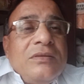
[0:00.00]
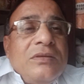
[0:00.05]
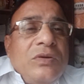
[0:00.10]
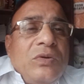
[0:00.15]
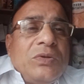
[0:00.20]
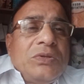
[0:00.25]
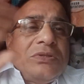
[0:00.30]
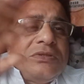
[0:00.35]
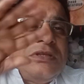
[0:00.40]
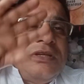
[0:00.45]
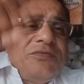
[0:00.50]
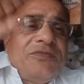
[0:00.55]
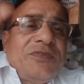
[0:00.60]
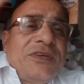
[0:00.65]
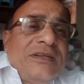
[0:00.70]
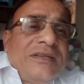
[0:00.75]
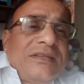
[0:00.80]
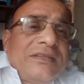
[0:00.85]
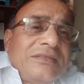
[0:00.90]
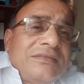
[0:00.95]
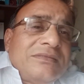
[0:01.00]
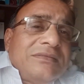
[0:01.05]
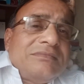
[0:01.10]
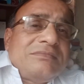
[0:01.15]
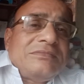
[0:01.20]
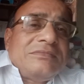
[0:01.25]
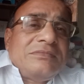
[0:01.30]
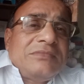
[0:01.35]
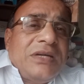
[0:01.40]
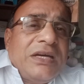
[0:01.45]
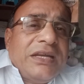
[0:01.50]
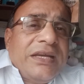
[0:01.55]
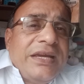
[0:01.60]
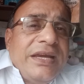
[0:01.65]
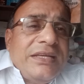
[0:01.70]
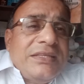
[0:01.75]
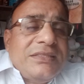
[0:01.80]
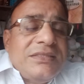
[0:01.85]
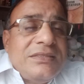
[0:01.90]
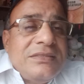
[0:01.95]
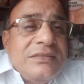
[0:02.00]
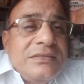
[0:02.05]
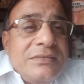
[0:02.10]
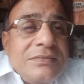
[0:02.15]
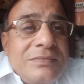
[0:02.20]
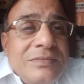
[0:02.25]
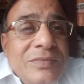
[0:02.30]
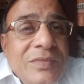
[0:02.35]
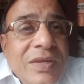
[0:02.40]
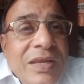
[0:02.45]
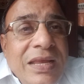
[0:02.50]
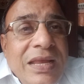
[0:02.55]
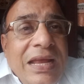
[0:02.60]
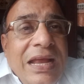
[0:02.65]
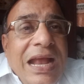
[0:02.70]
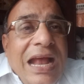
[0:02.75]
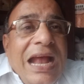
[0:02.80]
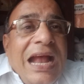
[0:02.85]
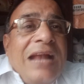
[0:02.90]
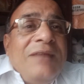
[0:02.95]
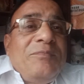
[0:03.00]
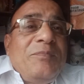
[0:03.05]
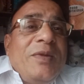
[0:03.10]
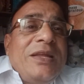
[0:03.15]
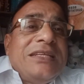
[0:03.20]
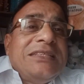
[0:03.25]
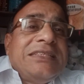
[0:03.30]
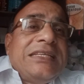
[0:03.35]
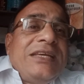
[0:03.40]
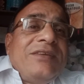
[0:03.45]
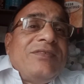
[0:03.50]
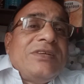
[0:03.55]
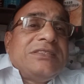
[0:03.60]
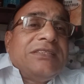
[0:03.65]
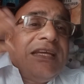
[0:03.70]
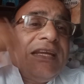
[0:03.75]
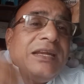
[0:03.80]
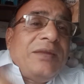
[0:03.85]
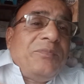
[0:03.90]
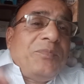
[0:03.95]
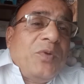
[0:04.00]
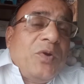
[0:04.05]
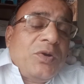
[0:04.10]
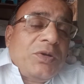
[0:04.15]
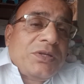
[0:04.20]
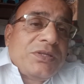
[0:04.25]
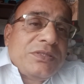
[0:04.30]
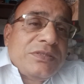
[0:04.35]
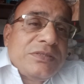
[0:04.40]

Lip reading: go to different markets, and please give us a report